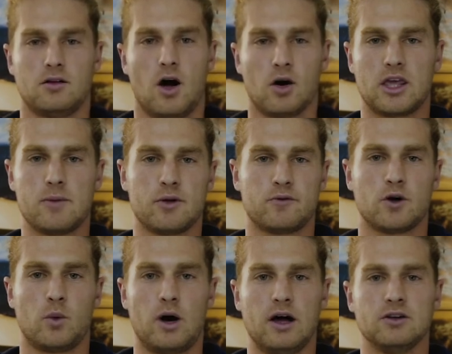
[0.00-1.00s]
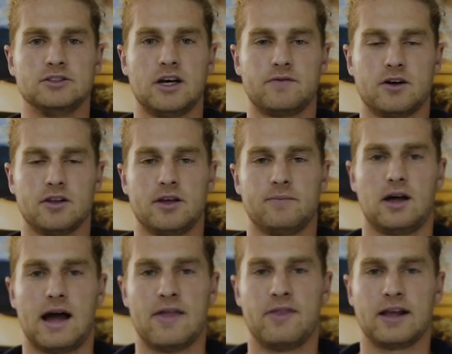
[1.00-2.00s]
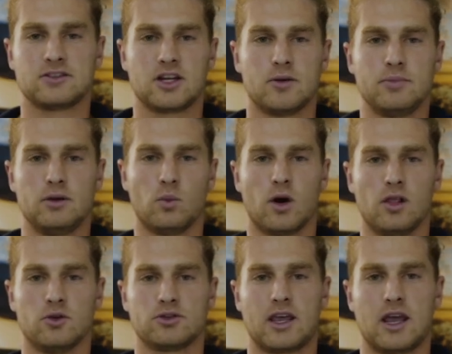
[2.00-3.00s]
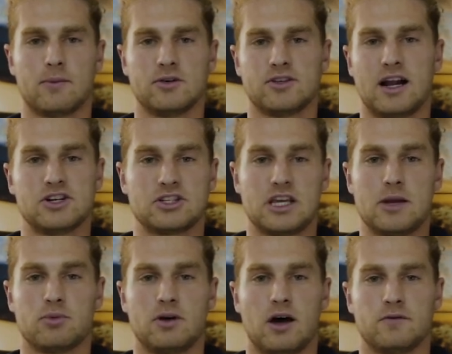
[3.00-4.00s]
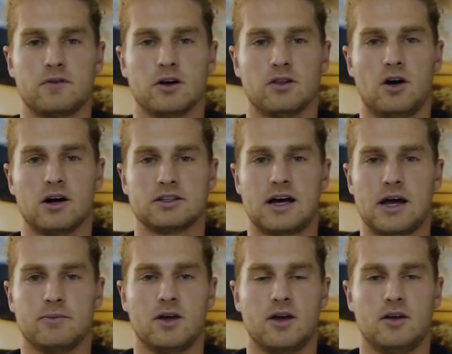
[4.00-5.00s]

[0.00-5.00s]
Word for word: I'll keep it for a while, definitely. I think it's gonna be one of those cameras that I just keep around for a long time.